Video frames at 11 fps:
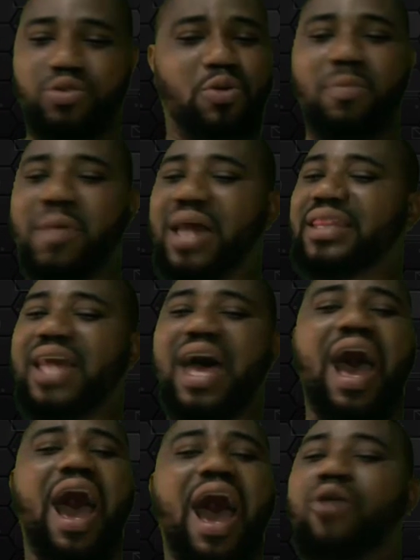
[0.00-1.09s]
no matter
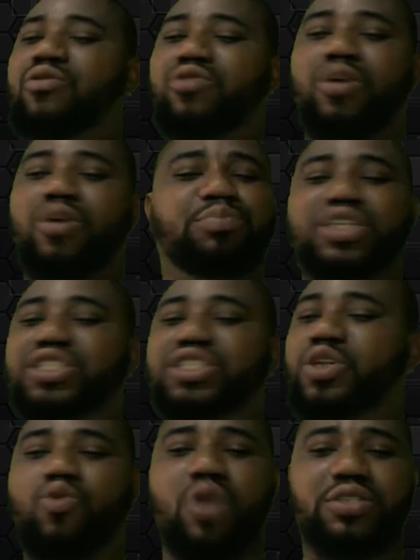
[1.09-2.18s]
how rubbish
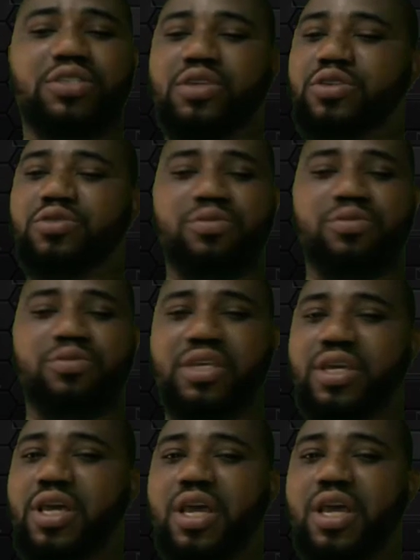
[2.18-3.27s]
the question will be,